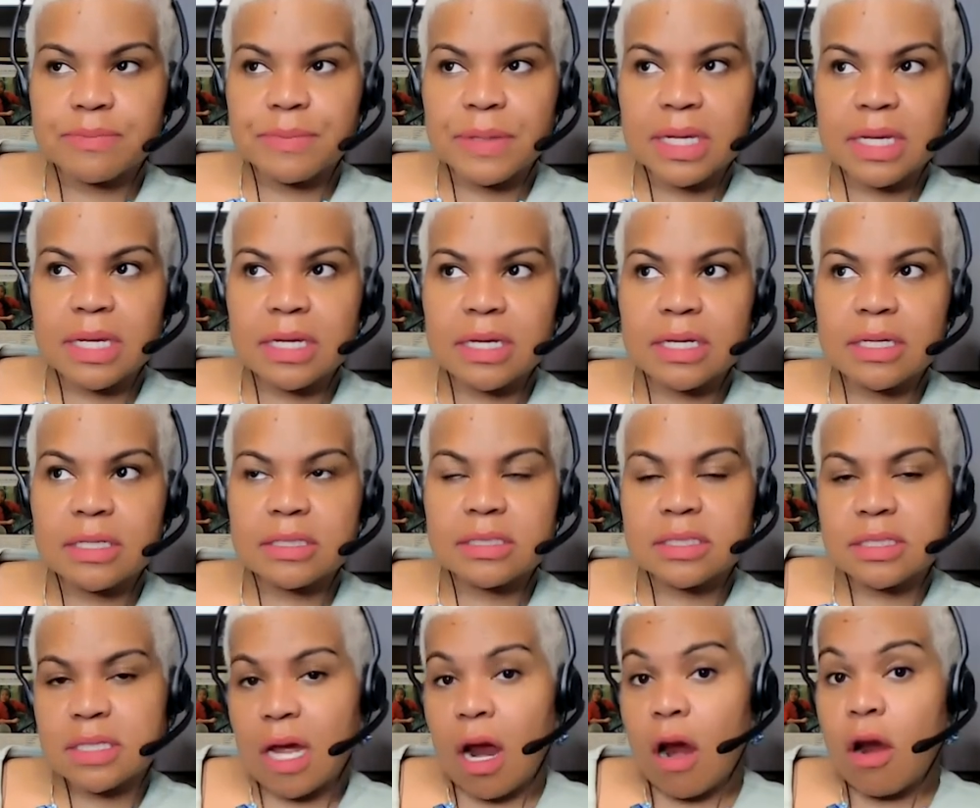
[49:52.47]

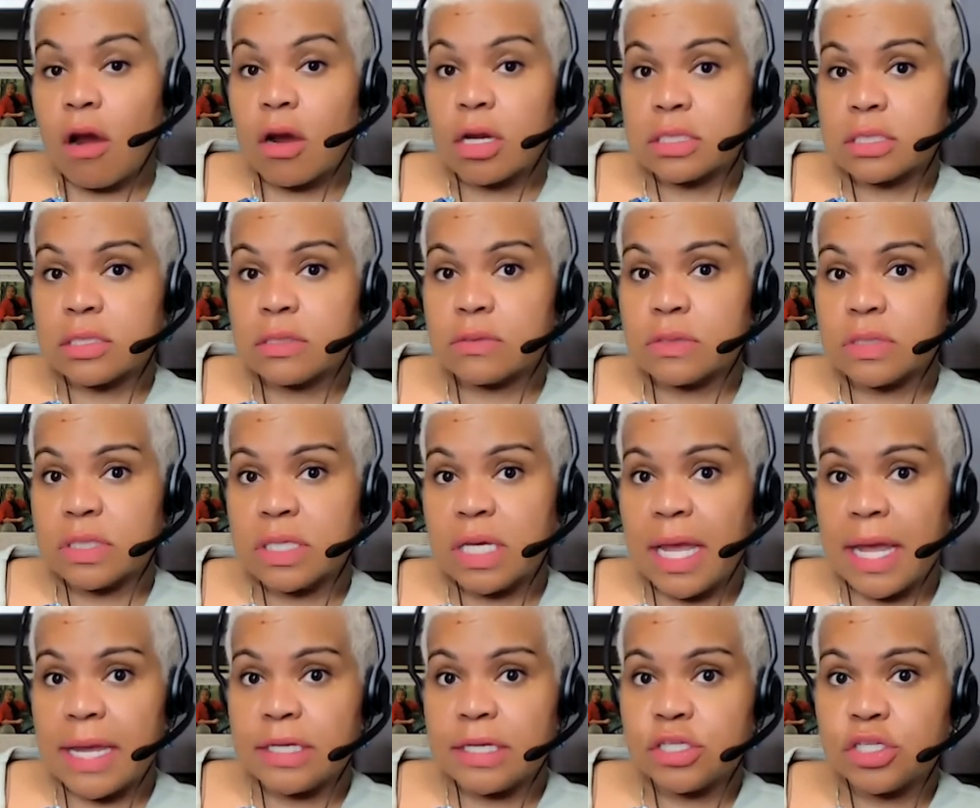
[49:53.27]
Because our
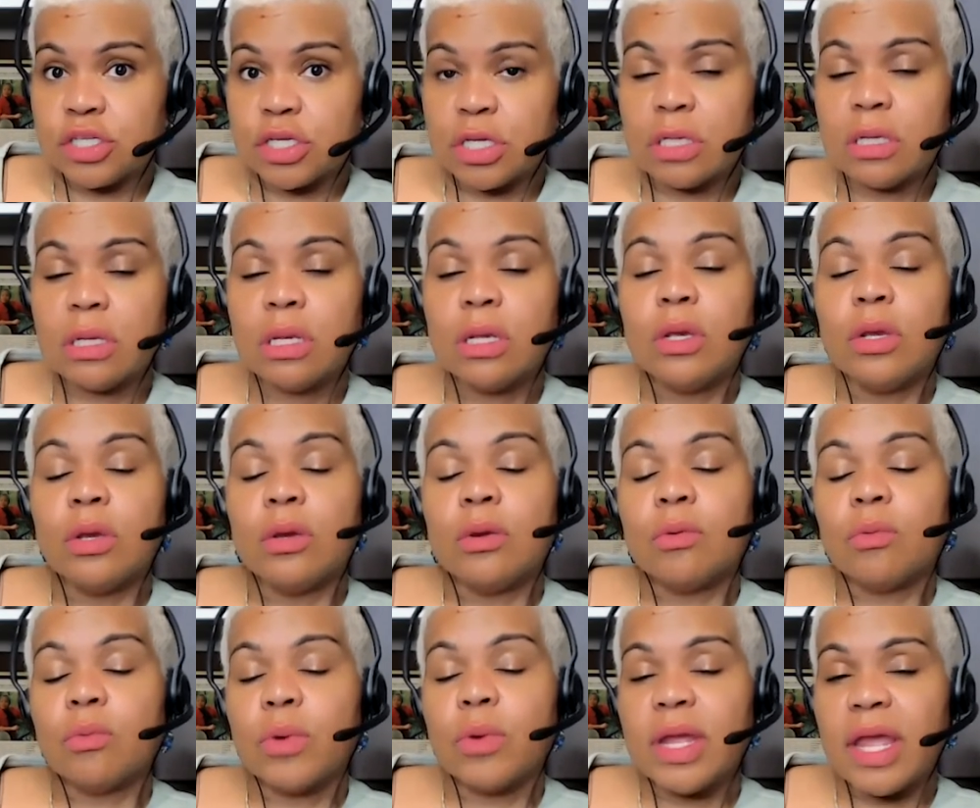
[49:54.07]
association,
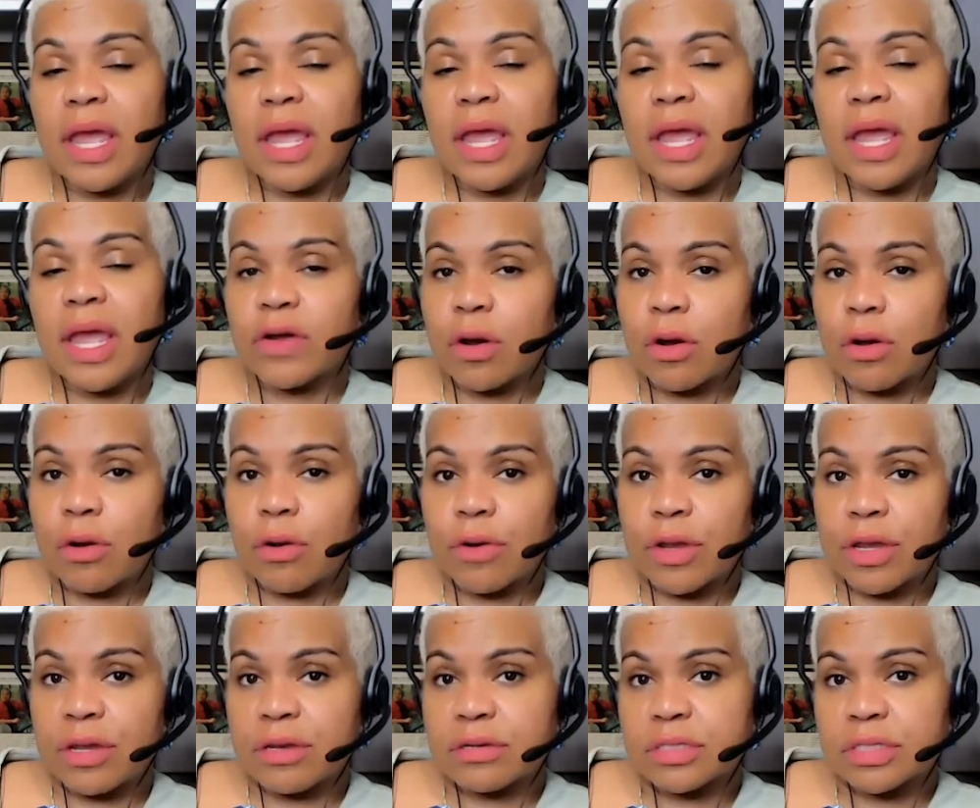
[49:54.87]
we have a
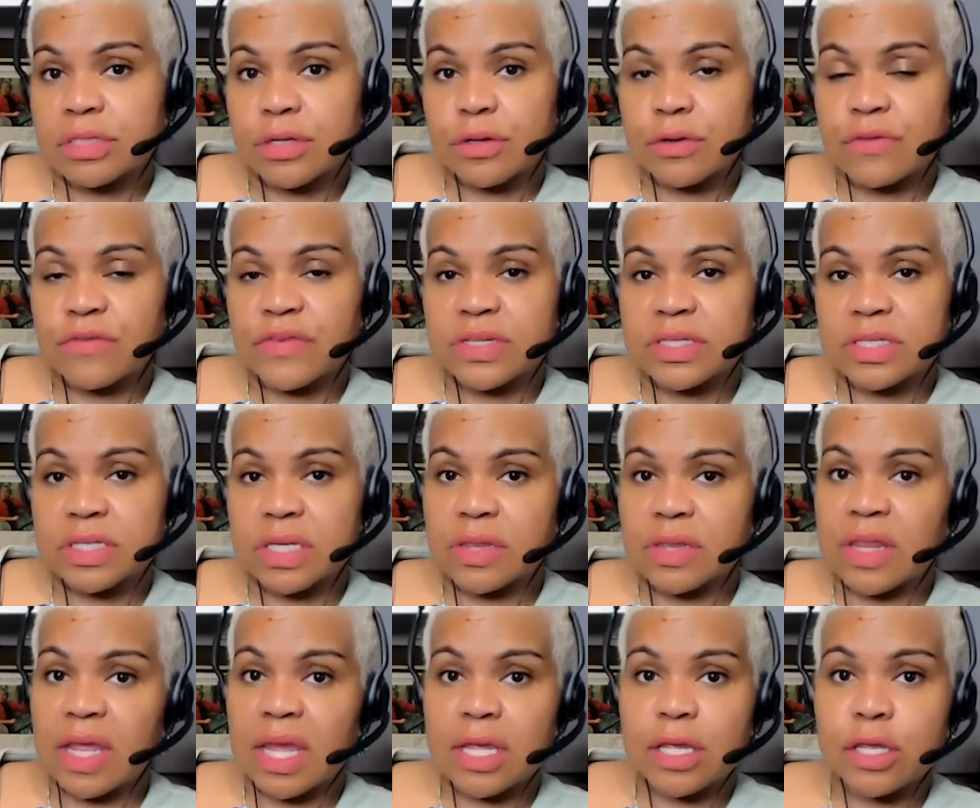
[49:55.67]
courier service
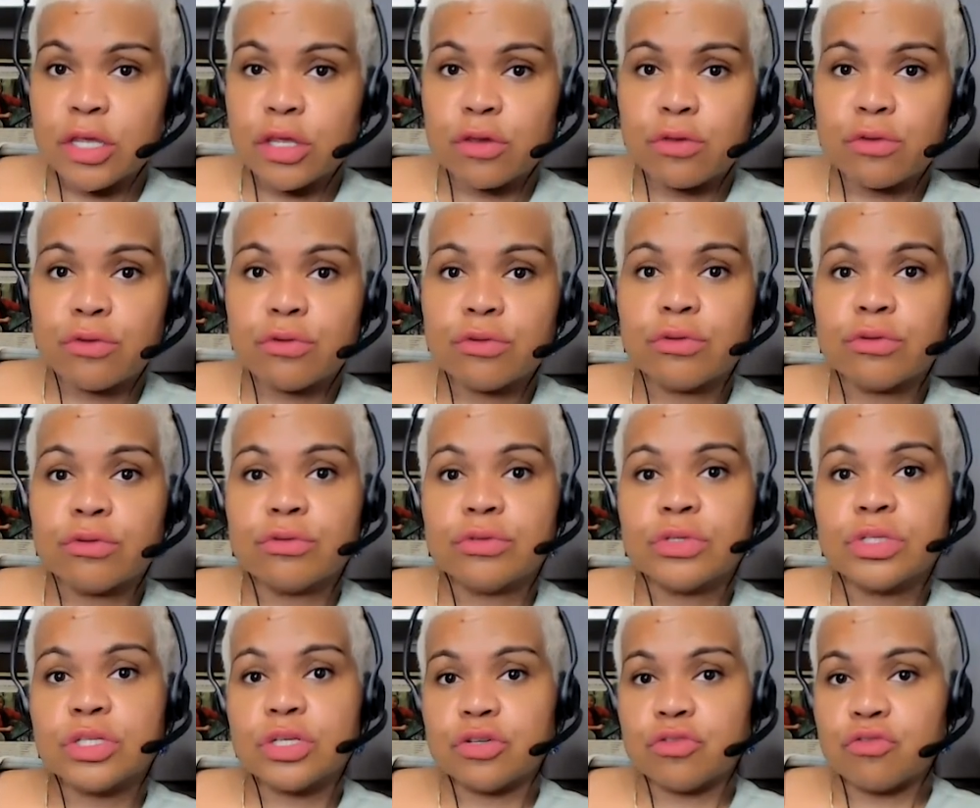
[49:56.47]
that they
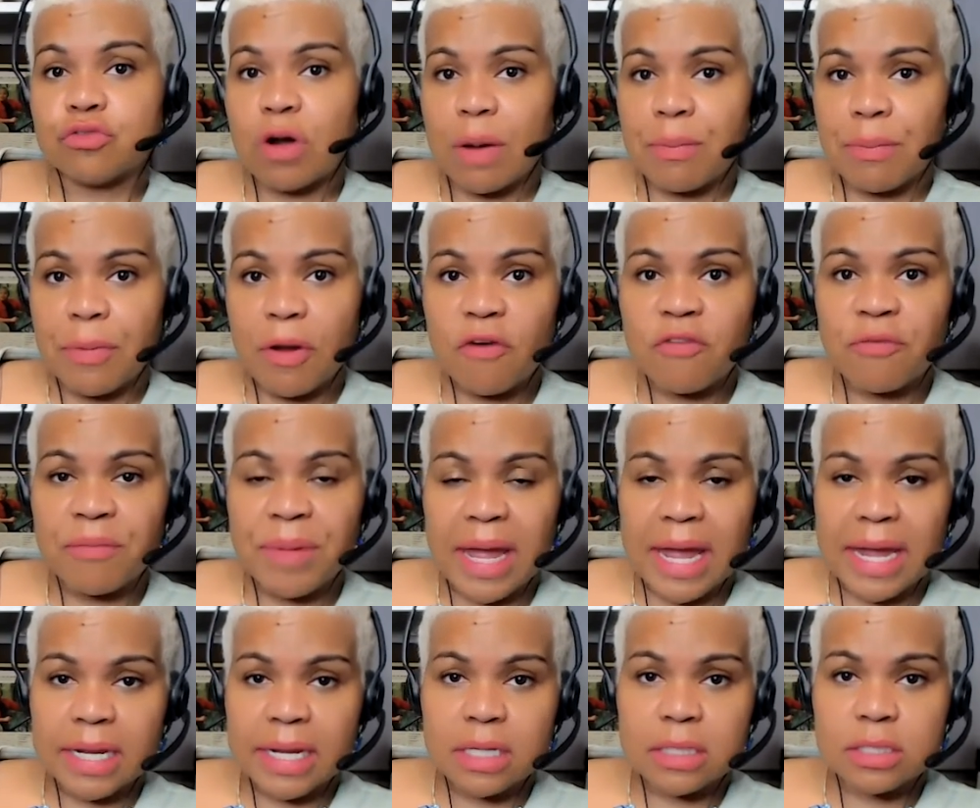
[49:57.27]
use to drop mm-hmm. off
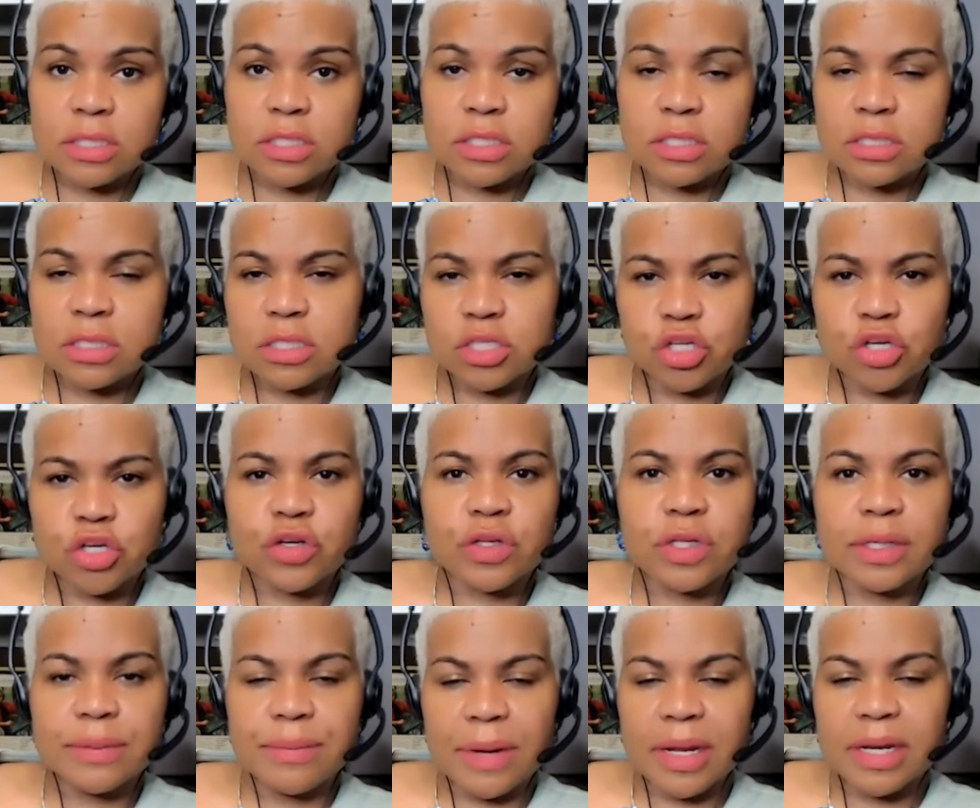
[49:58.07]
packages,
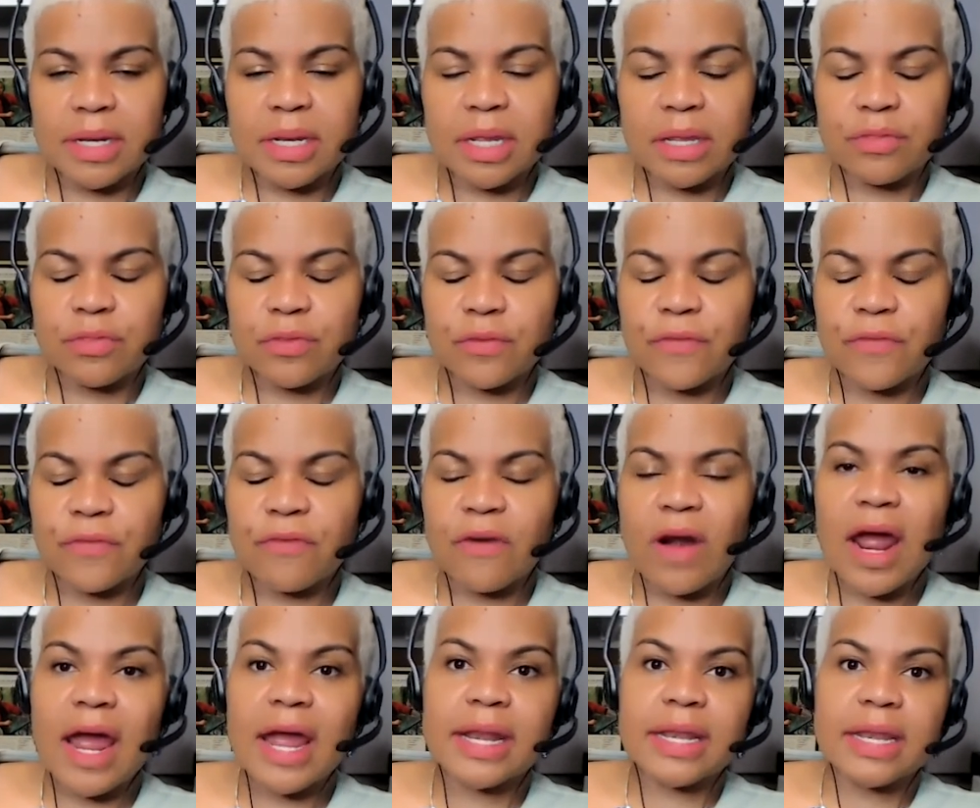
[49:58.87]
generally Monday through
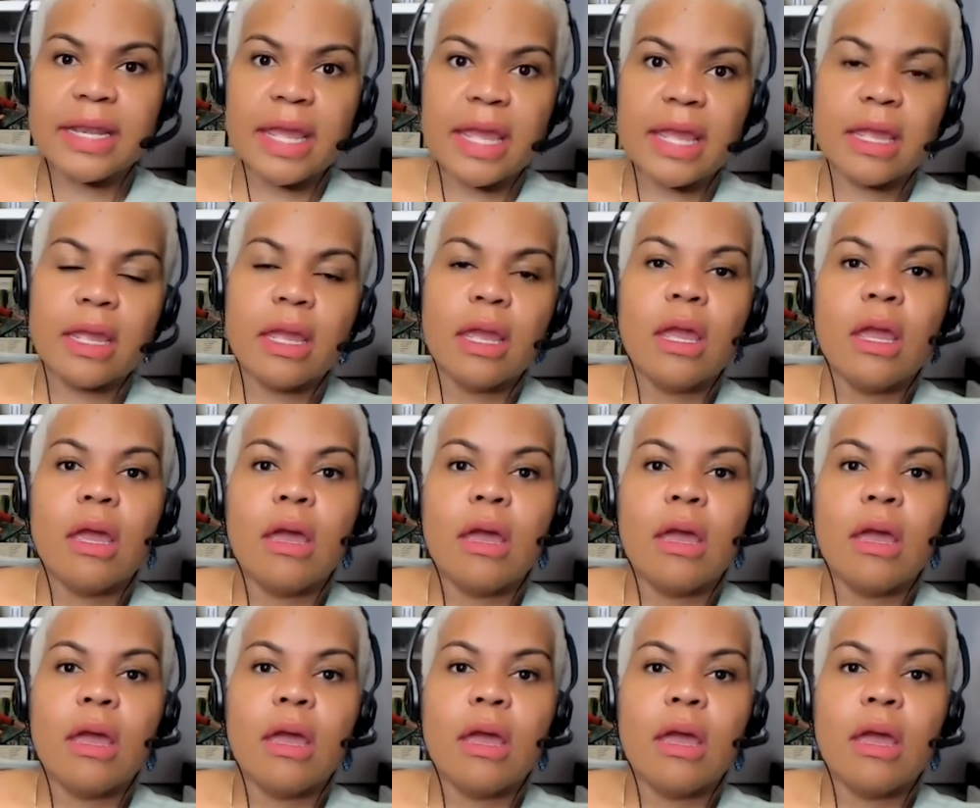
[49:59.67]
Friday.